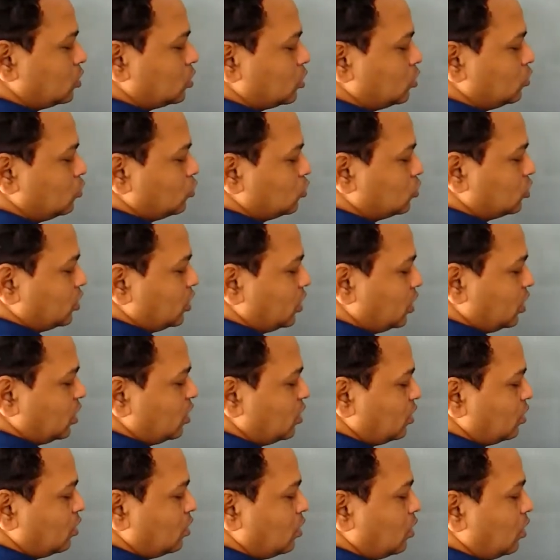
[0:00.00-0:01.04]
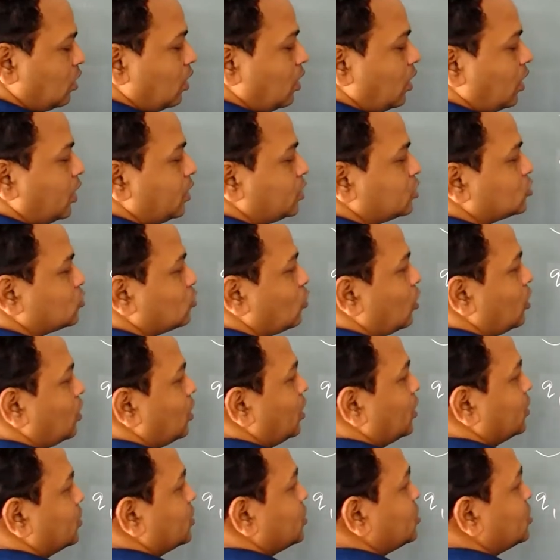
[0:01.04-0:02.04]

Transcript: Q3 and so on like